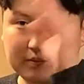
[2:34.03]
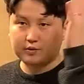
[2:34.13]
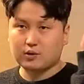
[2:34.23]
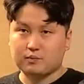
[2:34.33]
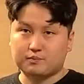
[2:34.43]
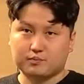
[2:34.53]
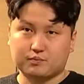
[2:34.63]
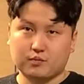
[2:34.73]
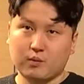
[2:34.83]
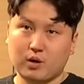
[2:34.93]
So,
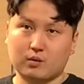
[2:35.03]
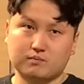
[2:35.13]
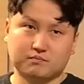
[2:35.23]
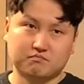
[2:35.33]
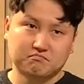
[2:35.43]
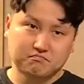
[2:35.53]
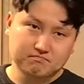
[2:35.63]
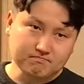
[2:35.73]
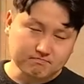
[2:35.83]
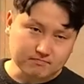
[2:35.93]
well,
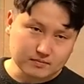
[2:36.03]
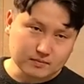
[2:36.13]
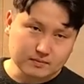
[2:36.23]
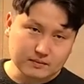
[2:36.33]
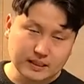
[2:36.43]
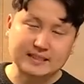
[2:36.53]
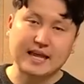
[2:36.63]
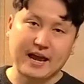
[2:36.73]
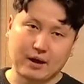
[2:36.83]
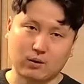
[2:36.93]
it's
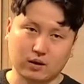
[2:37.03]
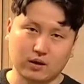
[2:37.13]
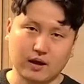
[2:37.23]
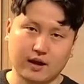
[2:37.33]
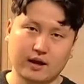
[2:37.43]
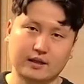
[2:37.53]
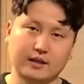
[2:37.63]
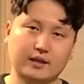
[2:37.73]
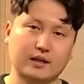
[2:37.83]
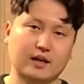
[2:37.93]
ale,
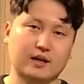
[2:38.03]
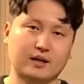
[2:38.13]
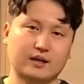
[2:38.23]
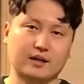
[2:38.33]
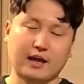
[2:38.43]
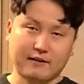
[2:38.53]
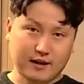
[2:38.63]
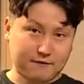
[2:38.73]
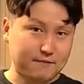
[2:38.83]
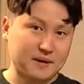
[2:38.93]
and like
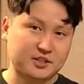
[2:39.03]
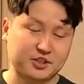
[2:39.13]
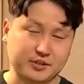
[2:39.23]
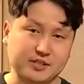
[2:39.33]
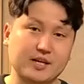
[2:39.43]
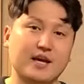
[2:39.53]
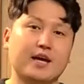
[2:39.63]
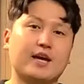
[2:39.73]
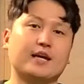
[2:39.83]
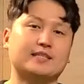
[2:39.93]
I've mentioned,
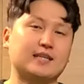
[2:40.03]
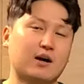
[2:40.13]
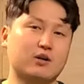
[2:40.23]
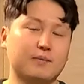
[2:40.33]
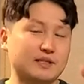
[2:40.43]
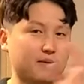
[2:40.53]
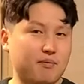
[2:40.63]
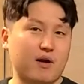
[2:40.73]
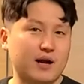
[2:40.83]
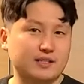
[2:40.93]
it's not gonna be
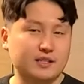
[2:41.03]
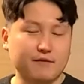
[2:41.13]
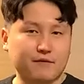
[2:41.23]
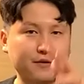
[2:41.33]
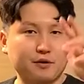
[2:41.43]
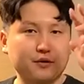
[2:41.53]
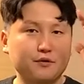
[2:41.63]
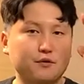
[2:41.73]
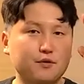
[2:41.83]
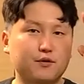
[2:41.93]
surprising if
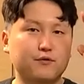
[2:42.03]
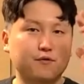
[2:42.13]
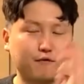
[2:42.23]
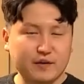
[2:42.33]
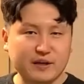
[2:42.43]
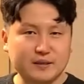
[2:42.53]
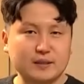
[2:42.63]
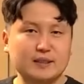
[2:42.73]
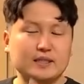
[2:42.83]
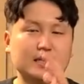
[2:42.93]
you
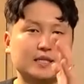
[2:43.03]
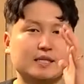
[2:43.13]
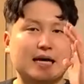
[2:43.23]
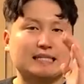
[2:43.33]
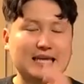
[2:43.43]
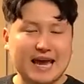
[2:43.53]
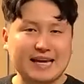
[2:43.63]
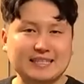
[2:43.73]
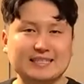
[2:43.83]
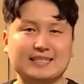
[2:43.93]
feel and
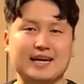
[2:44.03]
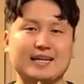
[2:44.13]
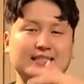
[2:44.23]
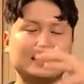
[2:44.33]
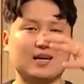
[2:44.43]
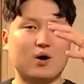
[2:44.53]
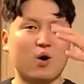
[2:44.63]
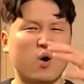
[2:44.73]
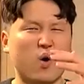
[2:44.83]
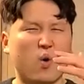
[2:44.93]
taste that
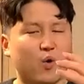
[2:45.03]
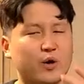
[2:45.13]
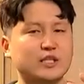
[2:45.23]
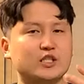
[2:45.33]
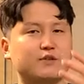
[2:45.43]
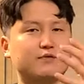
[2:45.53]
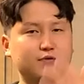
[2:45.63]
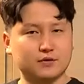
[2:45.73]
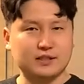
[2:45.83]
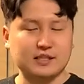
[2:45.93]
orange
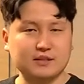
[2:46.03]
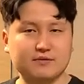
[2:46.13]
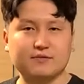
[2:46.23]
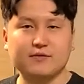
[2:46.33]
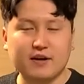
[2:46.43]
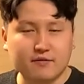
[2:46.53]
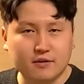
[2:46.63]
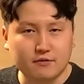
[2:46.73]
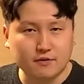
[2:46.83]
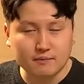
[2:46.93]
fruity
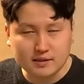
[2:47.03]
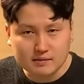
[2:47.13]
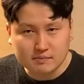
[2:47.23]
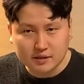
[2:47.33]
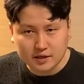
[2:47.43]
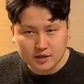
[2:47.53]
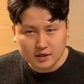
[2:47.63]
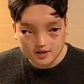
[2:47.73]
flavor from this beer.